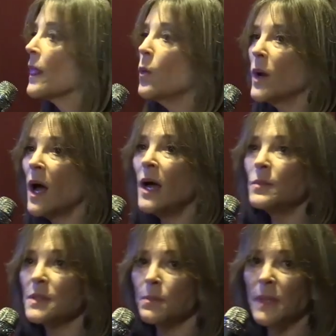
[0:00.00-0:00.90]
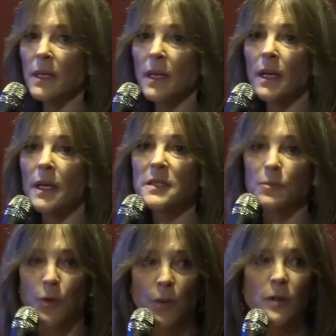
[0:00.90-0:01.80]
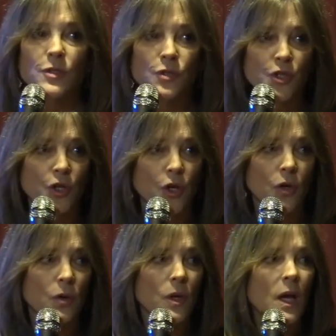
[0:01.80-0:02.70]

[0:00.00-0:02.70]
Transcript: What I am submitting is a proposal to you